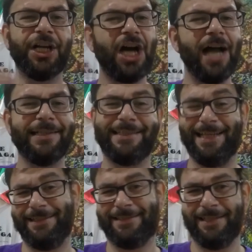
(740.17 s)

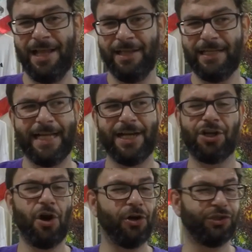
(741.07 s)
content like a
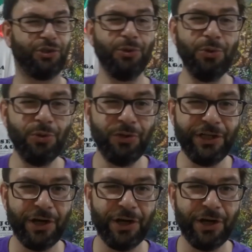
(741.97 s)
cartoon,